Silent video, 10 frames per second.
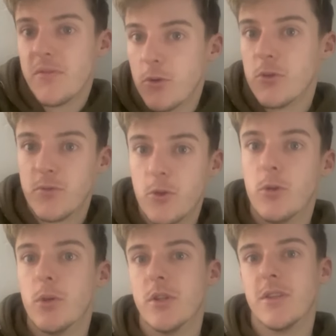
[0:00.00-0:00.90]
forced
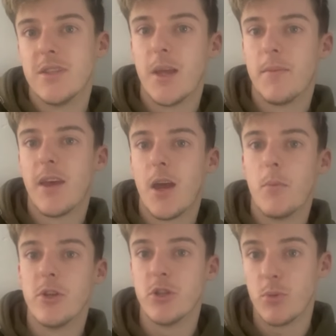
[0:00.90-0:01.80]
forwards at the same time,
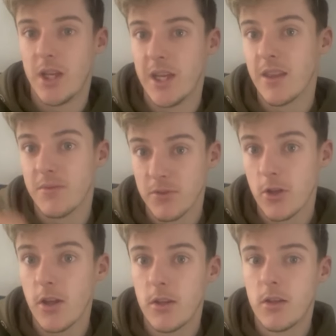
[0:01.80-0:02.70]
which is where you get the
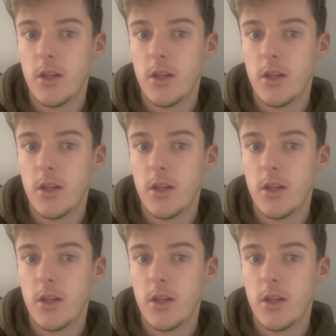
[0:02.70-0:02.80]
flutter.